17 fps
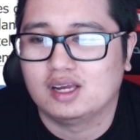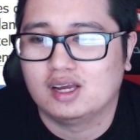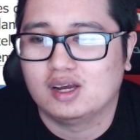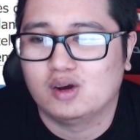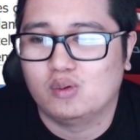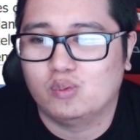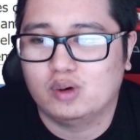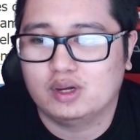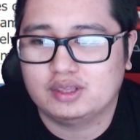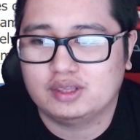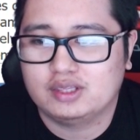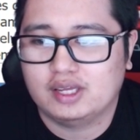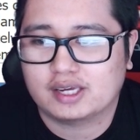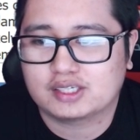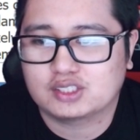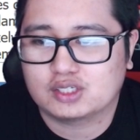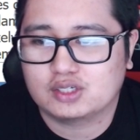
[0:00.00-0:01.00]
What the
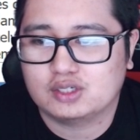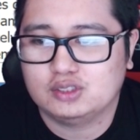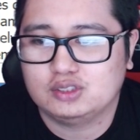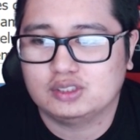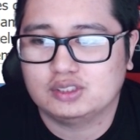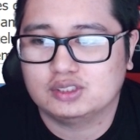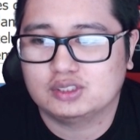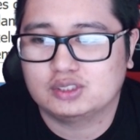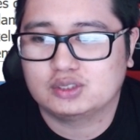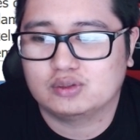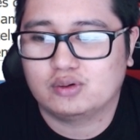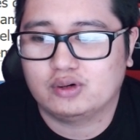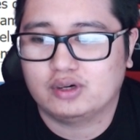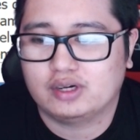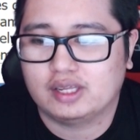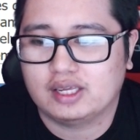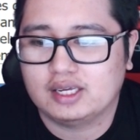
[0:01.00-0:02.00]
executioner's
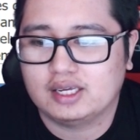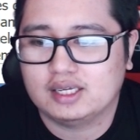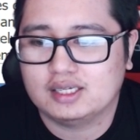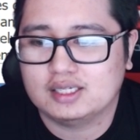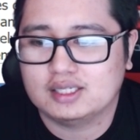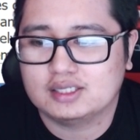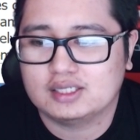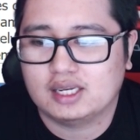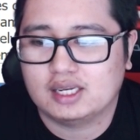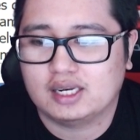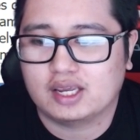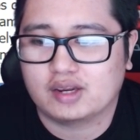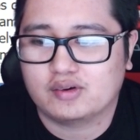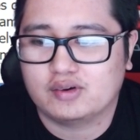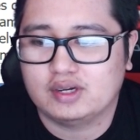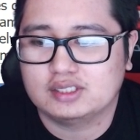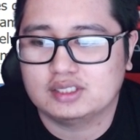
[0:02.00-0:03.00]
sword is, it
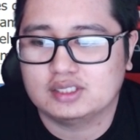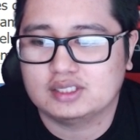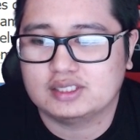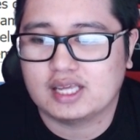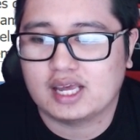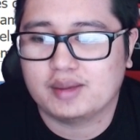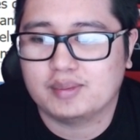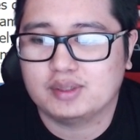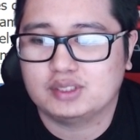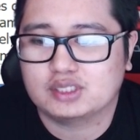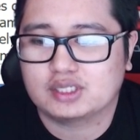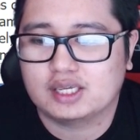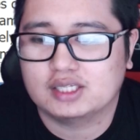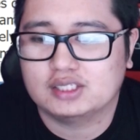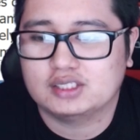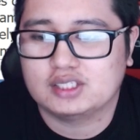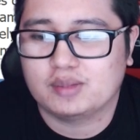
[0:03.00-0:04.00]
increases damage
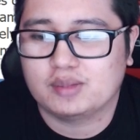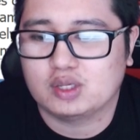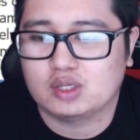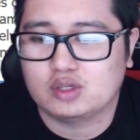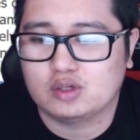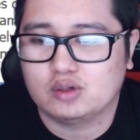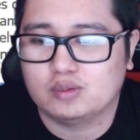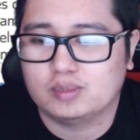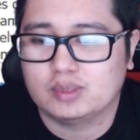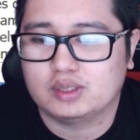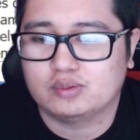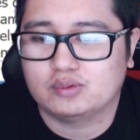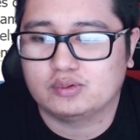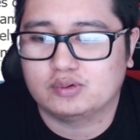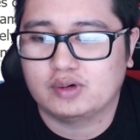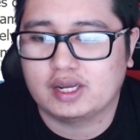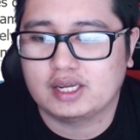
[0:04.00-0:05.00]
against
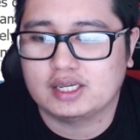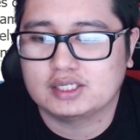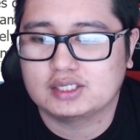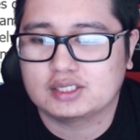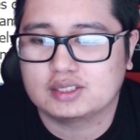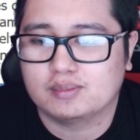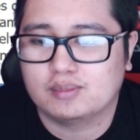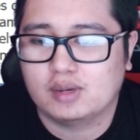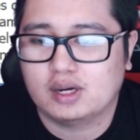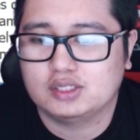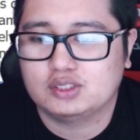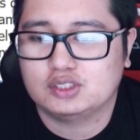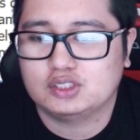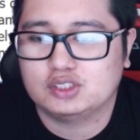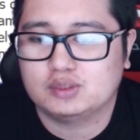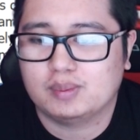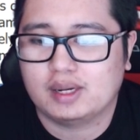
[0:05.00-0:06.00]
demi-human race
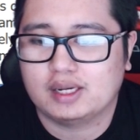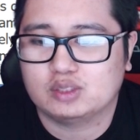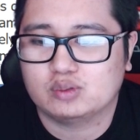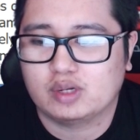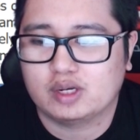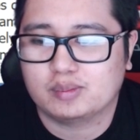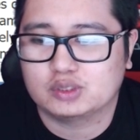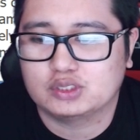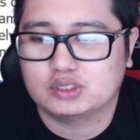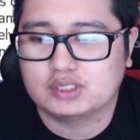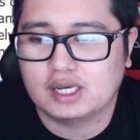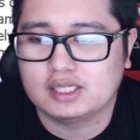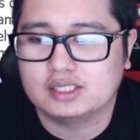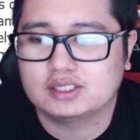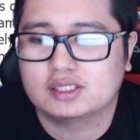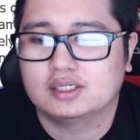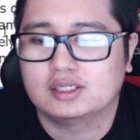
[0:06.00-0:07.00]
monsters by
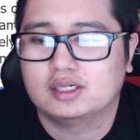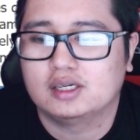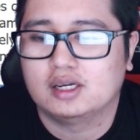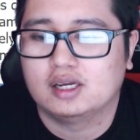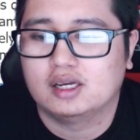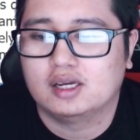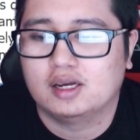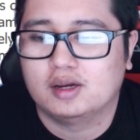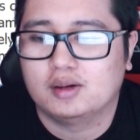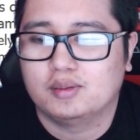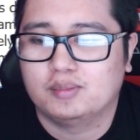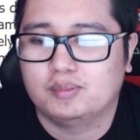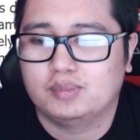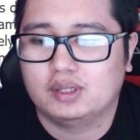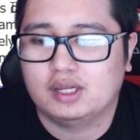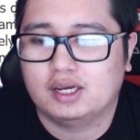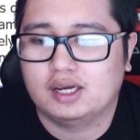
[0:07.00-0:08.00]
20%,
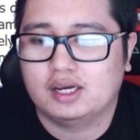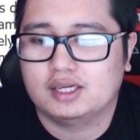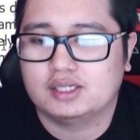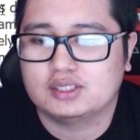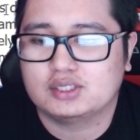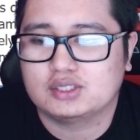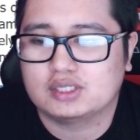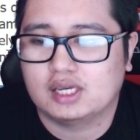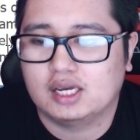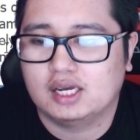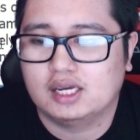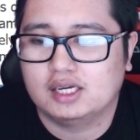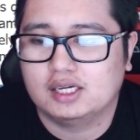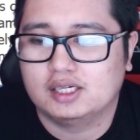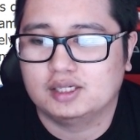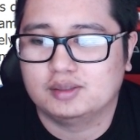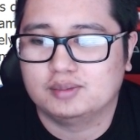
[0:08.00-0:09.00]
plus
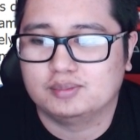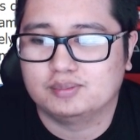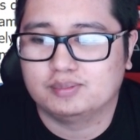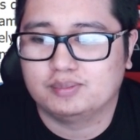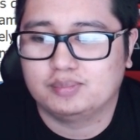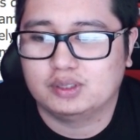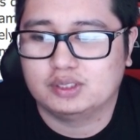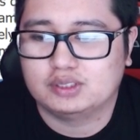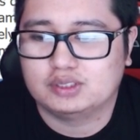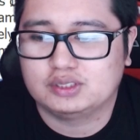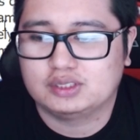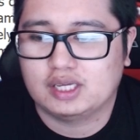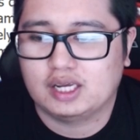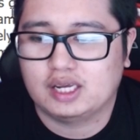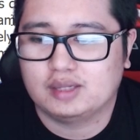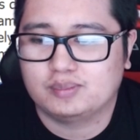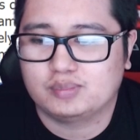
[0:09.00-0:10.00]

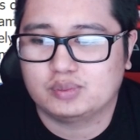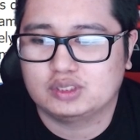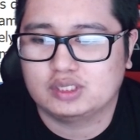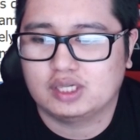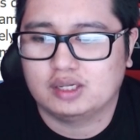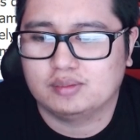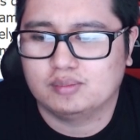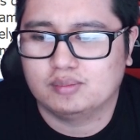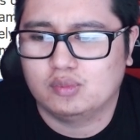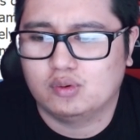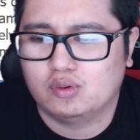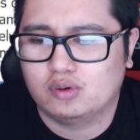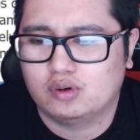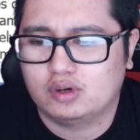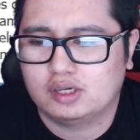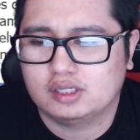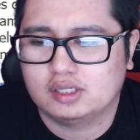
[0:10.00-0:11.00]
10%
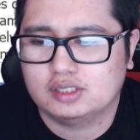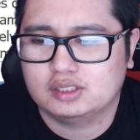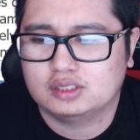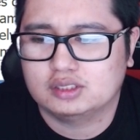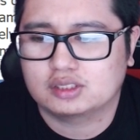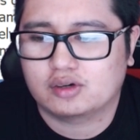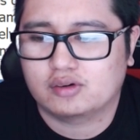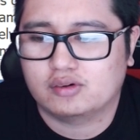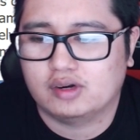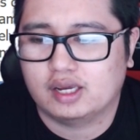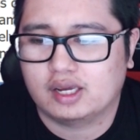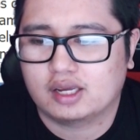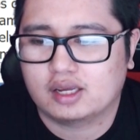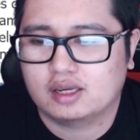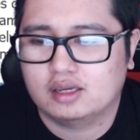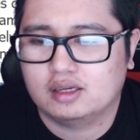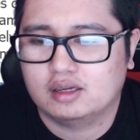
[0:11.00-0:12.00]
more. Is this
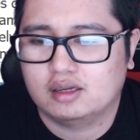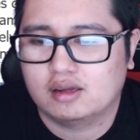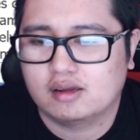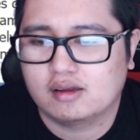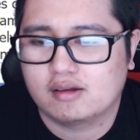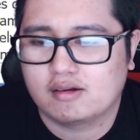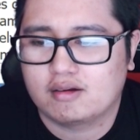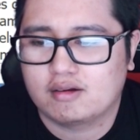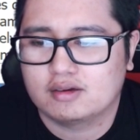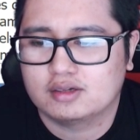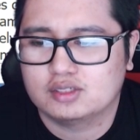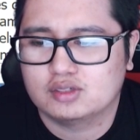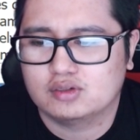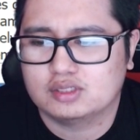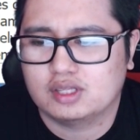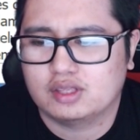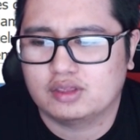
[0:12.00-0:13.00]
correct? So
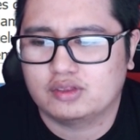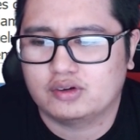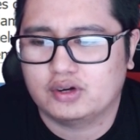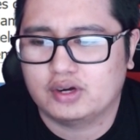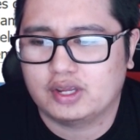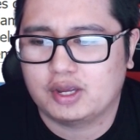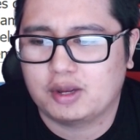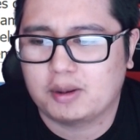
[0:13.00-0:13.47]
is it 30?